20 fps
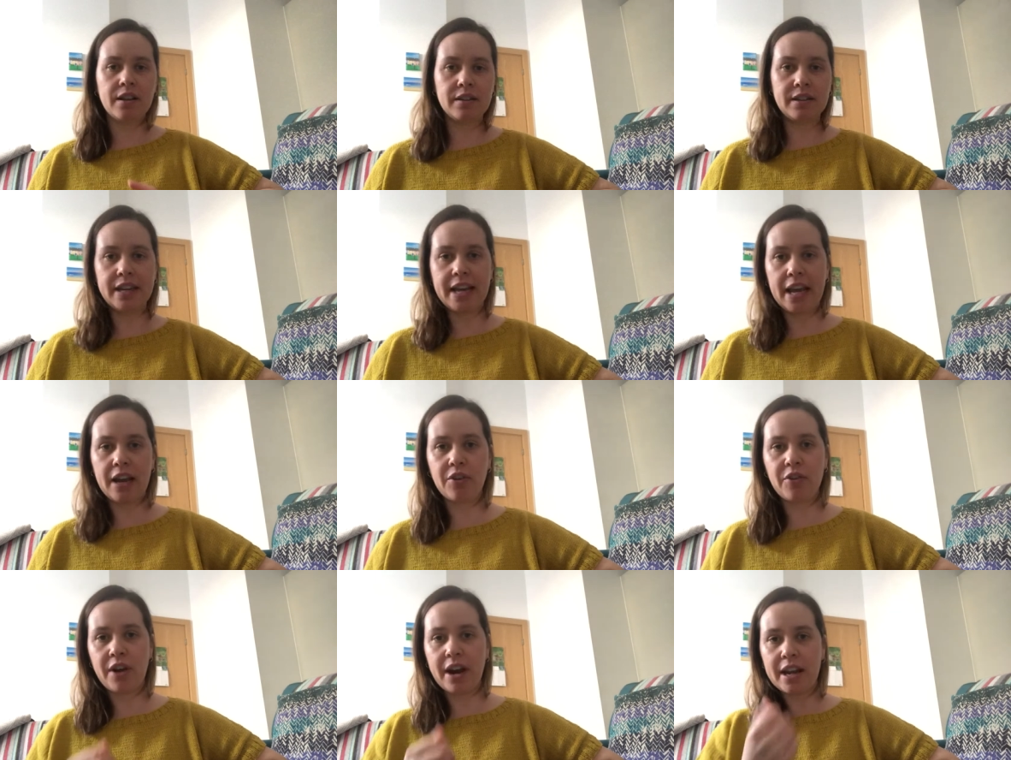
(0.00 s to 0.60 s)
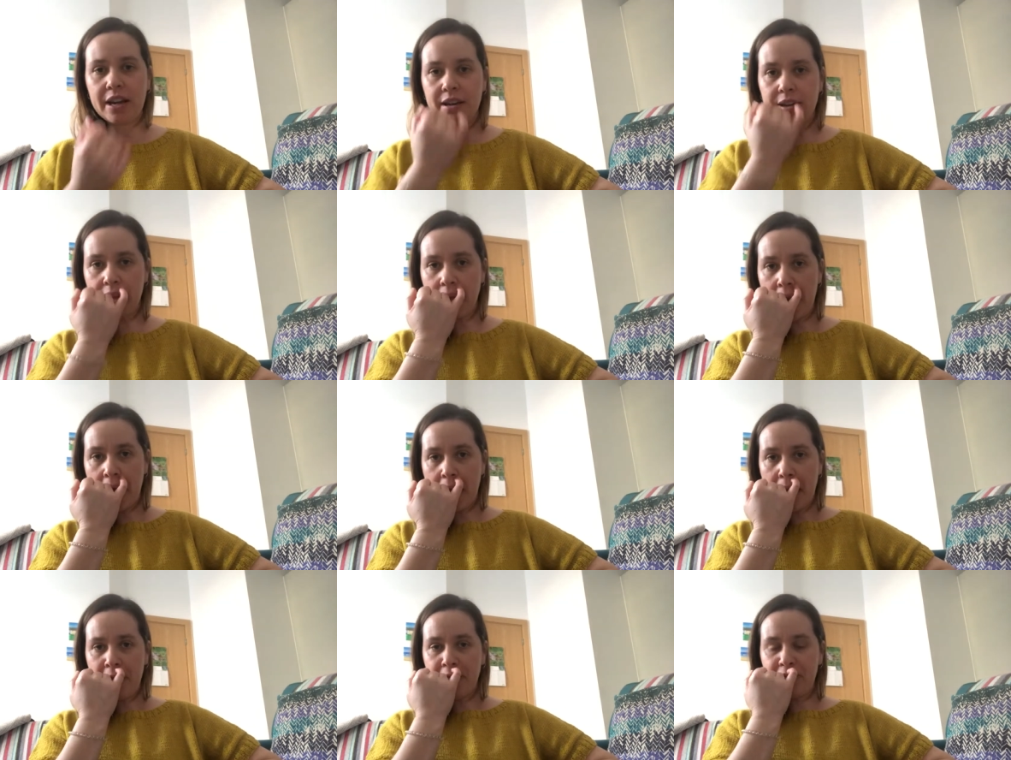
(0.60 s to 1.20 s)
knit crate
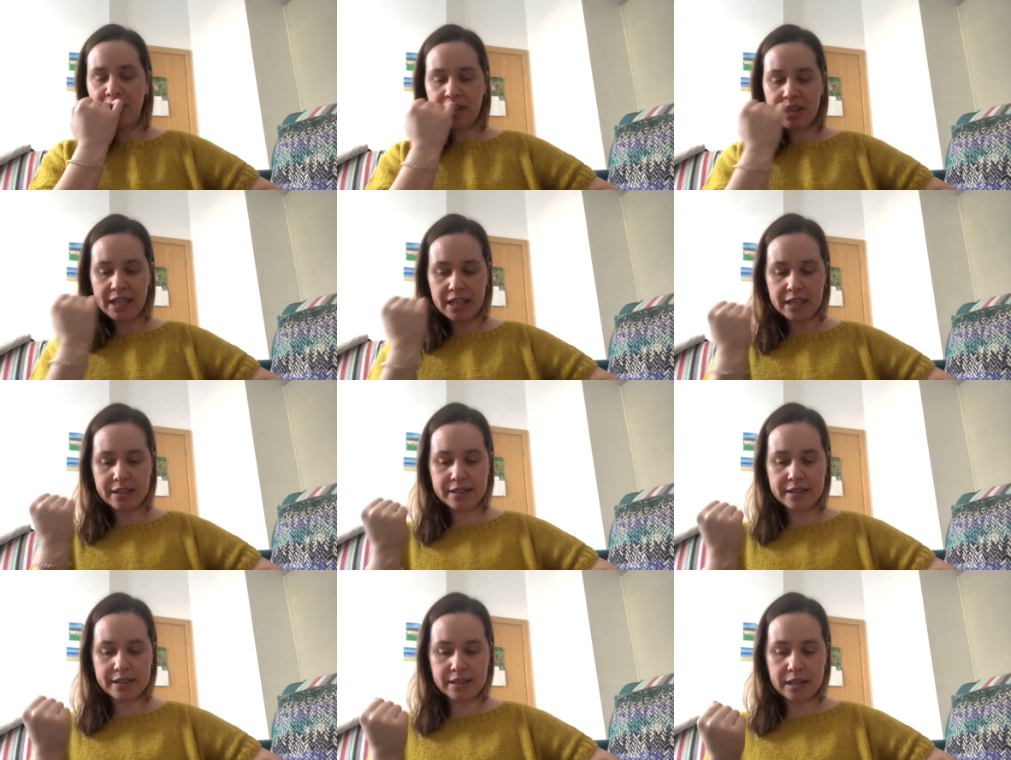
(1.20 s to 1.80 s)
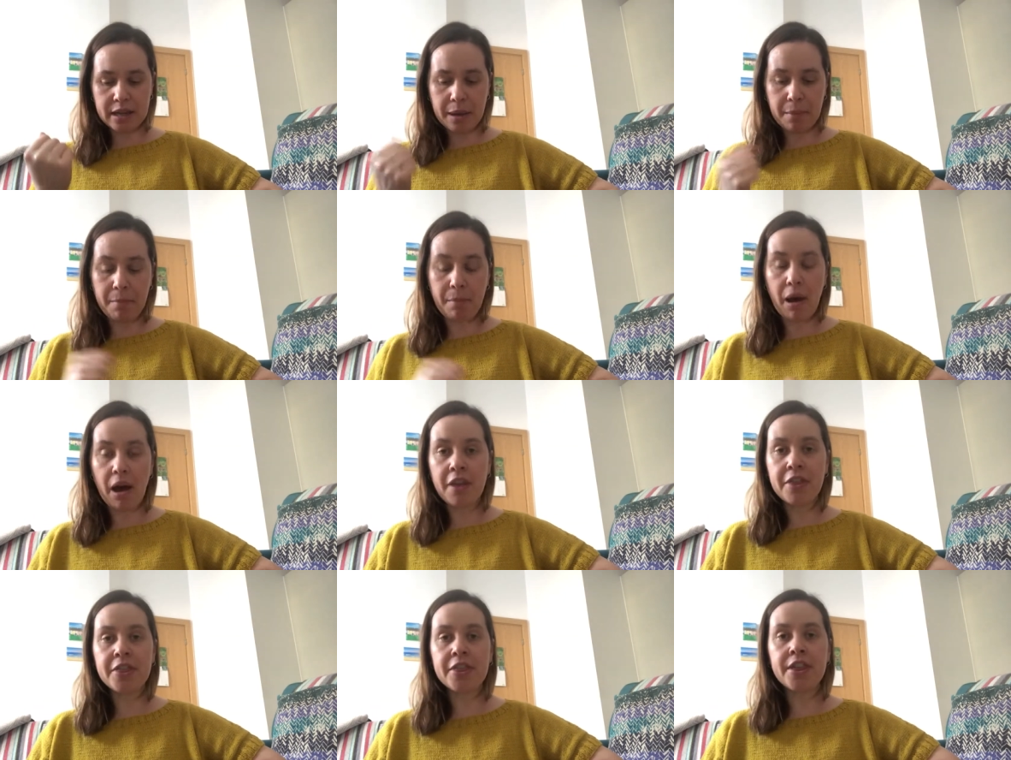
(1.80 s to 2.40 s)
for this uh,
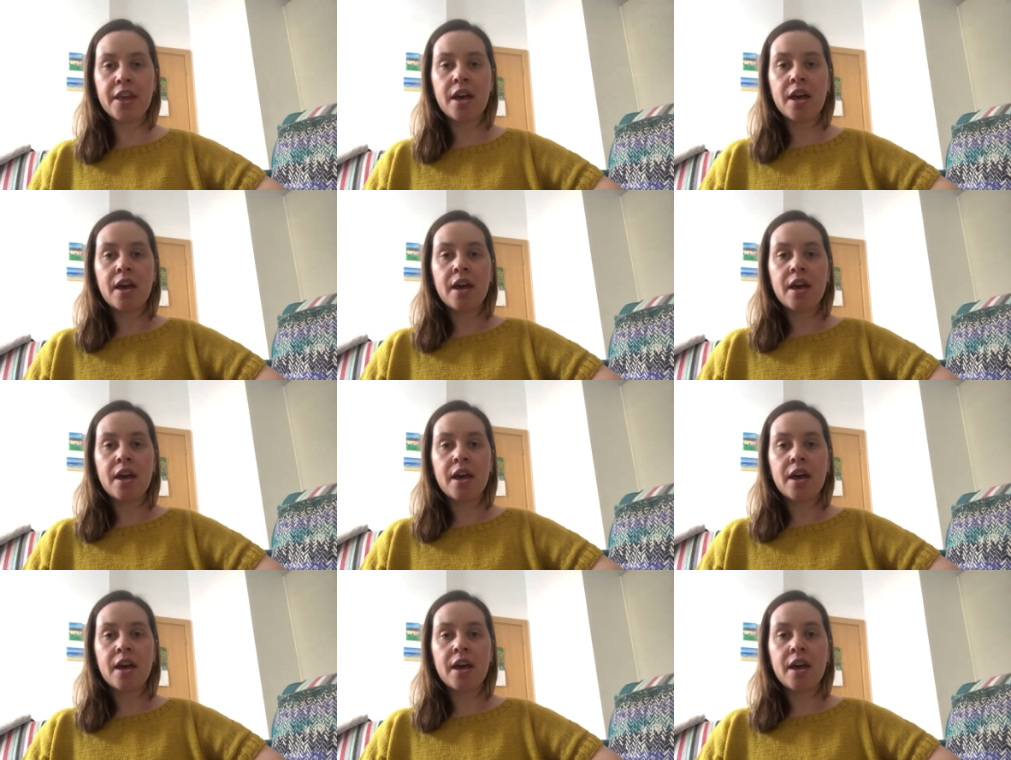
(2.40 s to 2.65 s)
month